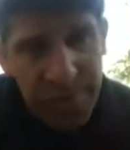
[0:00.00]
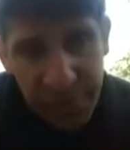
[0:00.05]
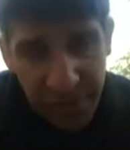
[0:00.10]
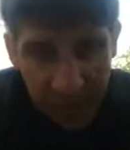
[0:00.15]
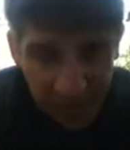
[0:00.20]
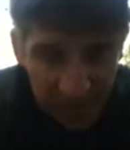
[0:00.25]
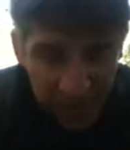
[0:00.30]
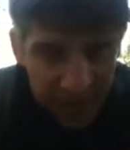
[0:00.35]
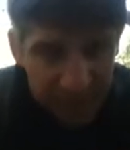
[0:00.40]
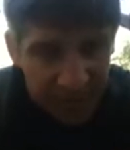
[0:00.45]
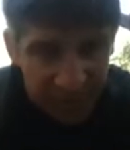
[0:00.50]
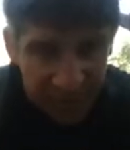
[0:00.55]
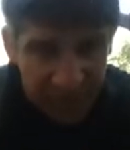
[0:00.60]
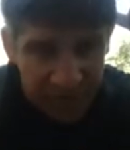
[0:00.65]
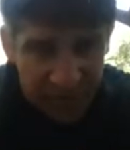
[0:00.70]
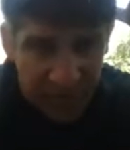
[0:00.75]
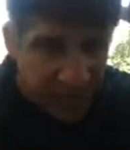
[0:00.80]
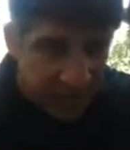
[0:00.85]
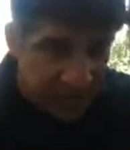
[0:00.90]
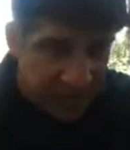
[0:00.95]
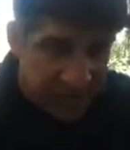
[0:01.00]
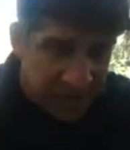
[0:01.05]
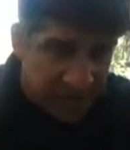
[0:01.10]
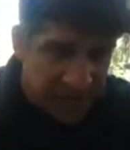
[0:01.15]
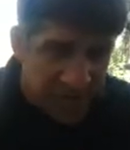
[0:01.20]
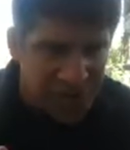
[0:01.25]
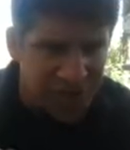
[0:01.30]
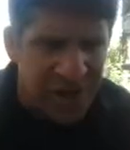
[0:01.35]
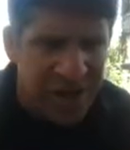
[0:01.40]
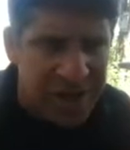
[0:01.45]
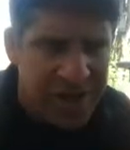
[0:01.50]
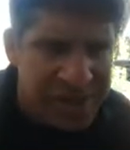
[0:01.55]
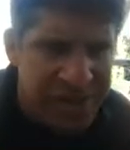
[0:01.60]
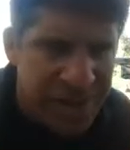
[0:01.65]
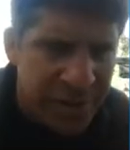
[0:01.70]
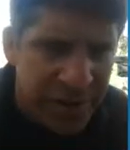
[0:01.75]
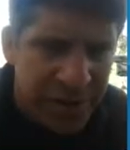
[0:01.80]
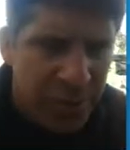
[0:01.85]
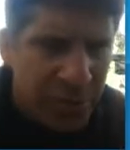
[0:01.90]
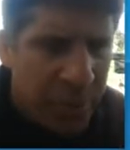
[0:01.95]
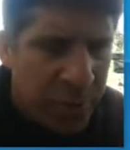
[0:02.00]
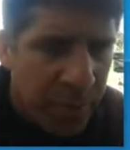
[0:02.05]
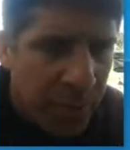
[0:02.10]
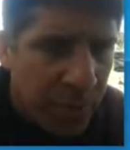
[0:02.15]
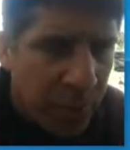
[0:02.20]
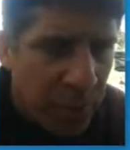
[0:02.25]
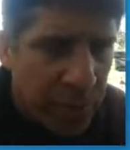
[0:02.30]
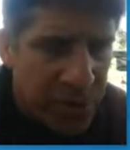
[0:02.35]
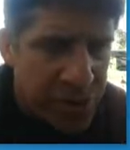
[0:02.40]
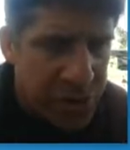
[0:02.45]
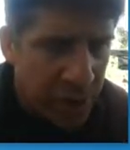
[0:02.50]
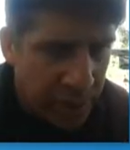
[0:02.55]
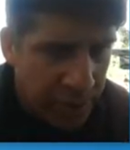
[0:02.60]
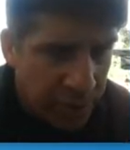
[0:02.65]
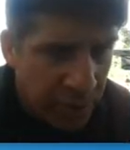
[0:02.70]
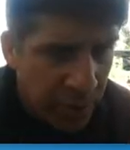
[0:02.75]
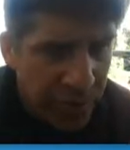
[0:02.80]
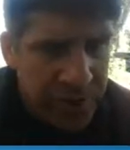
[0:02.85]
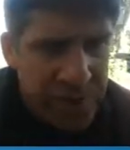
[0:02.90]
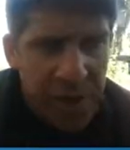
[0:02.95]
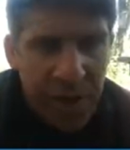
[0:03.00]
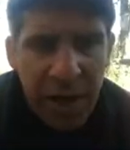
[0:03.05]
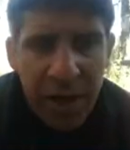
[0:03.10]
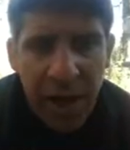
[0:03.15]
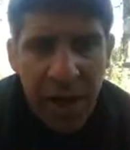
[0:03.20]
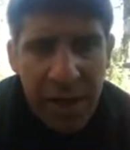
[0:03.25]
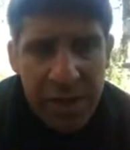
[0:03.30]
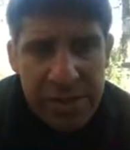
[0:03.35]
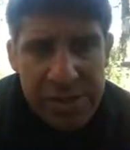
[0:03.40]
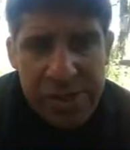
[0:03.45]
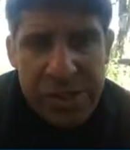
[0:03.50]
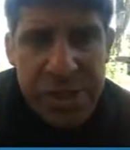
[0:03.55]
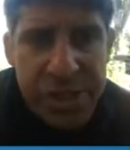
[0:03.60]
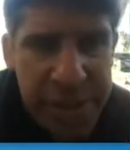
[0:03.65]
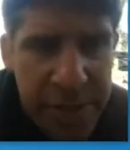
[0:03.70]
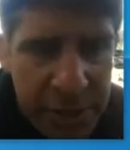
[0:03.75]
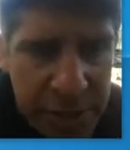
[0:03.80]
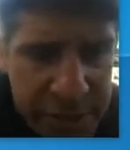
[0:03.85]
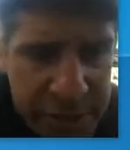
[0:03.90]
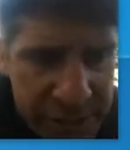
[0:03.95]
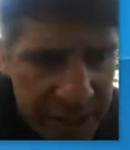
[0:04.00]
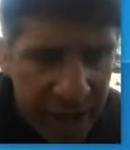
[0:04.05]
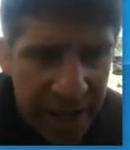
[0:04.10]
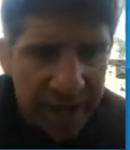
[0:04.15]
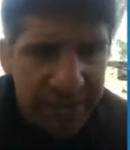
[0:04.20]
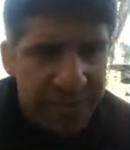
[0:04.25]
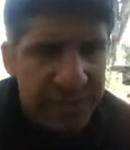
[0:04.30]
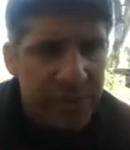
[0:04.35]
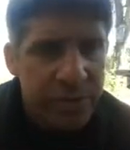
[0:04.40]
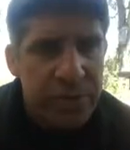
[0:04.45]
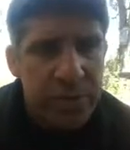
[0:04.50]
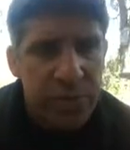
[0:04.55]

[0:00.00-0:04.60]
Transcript: something from Shelley. Shelley said, I don't remember where Shelley wrote this. Our sincerest laughter